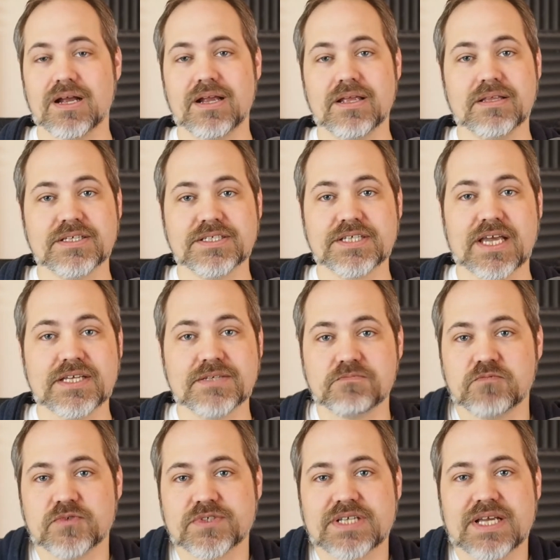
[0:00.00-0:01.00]
In this case,
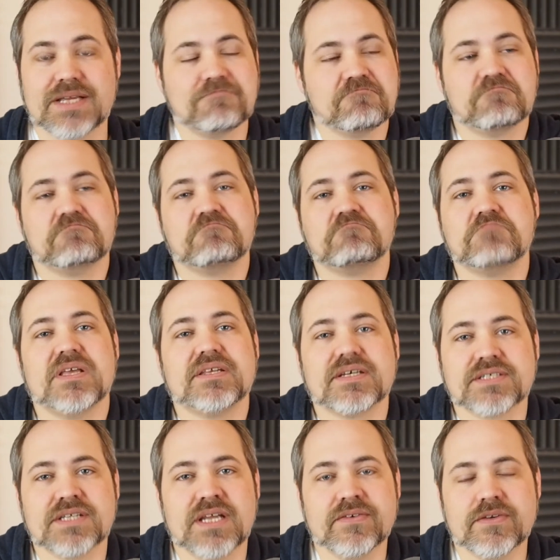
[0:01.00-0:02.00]
we'll say it
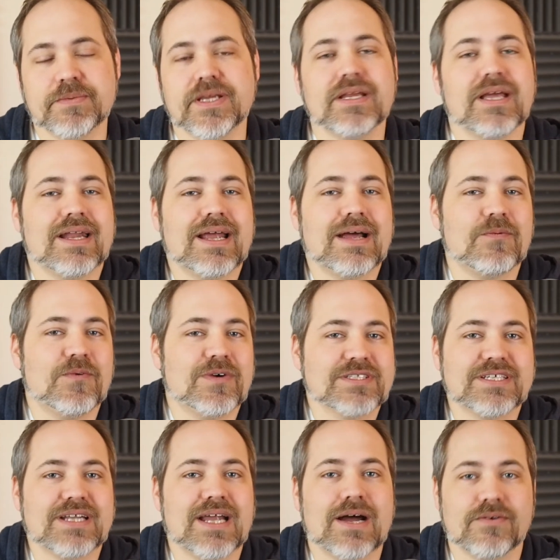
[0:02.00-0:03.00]
doesn't have to be, and
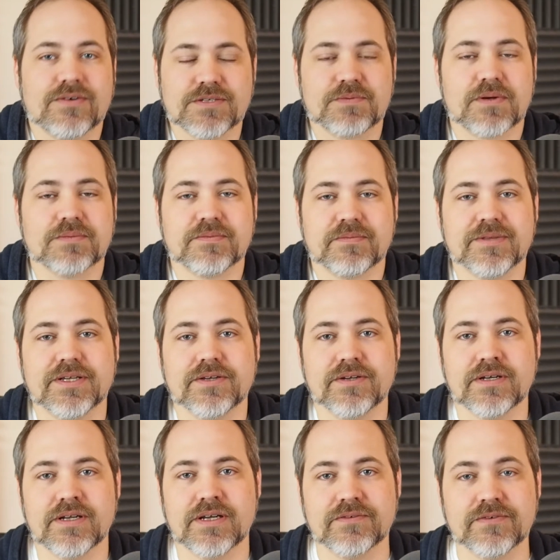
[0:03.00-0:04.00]
once an hour is probably good
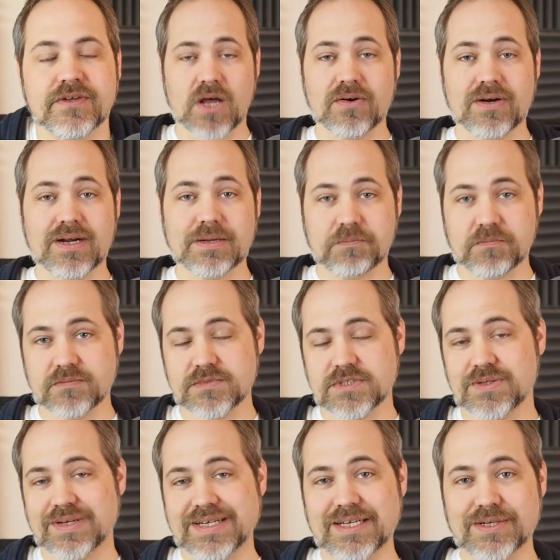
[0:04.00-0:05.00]
enough. All right,
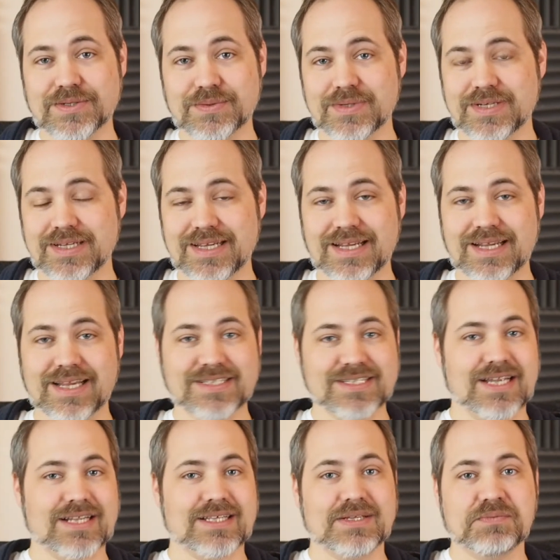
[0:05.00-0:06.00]
so I know
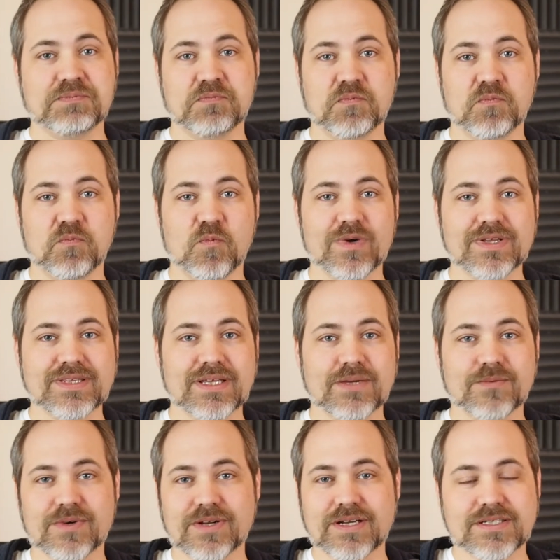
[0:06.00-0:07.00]
exactly what they
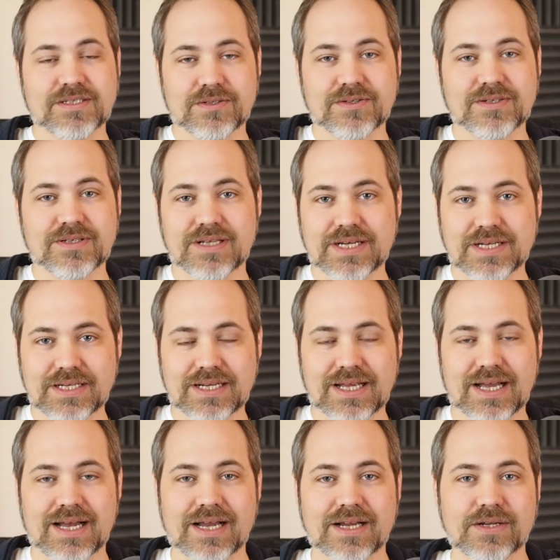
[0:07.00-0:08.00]
want it to look like.
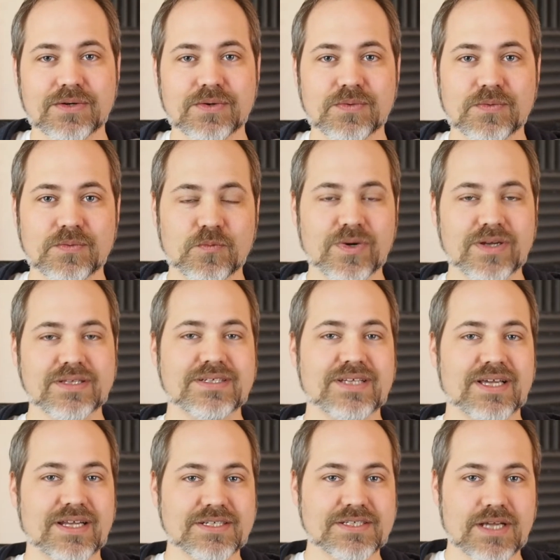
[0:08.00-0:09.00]
I know where the
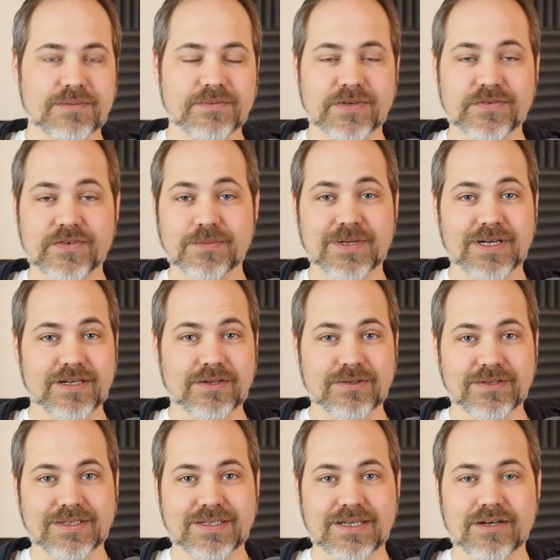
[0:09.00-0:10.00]
data is coming from, and I know
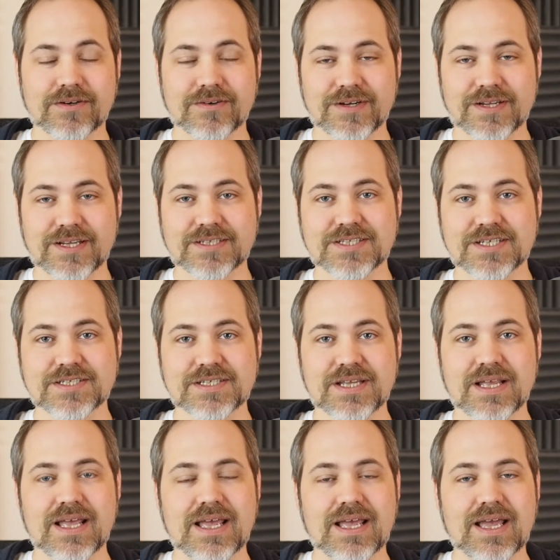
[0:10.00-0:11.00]
that that already exists.
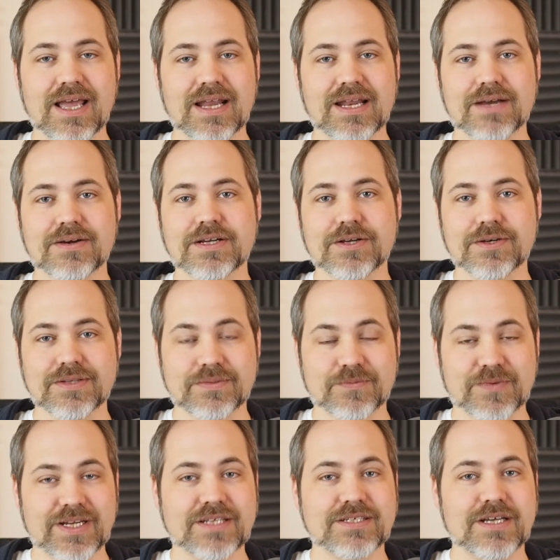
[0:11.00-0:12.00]
And now I know that
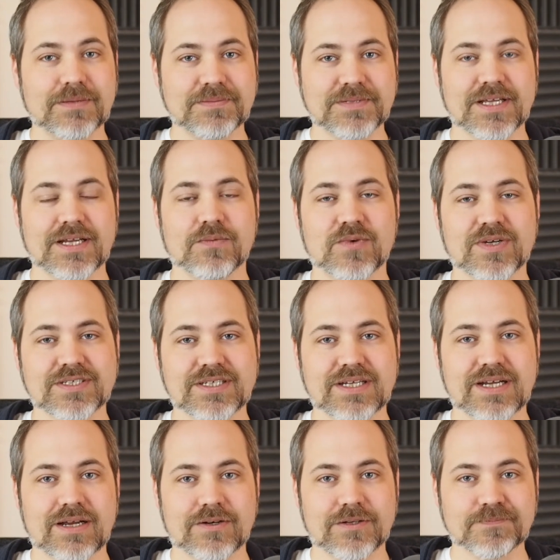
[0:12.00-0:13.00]
we need to update it once an
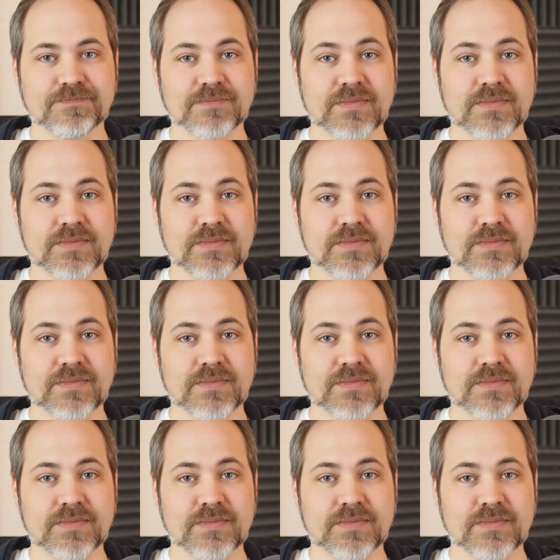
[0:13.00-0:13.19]
hour.